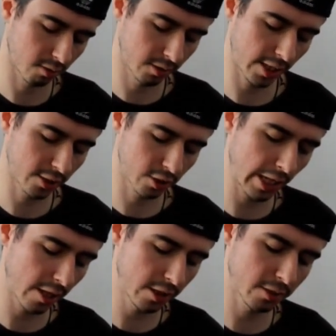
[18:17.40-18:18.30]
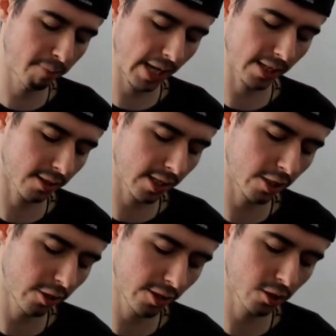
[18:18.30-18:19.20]
Sagittarius,
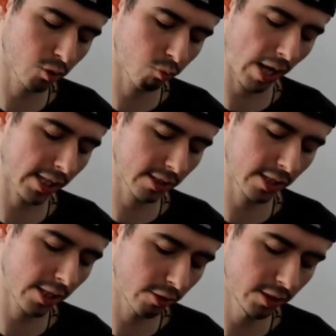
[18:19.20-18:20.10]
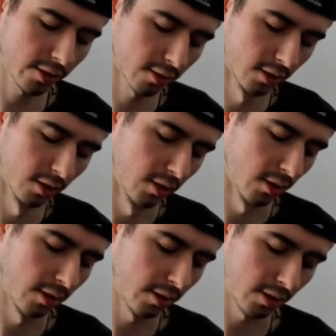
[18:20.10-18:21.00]
Bagatarius, Swagatarius,
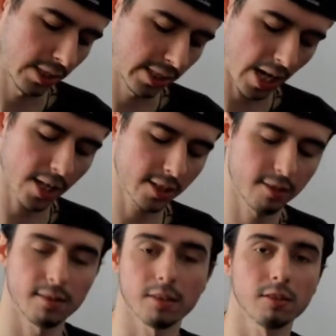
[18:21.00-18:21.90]
the gods.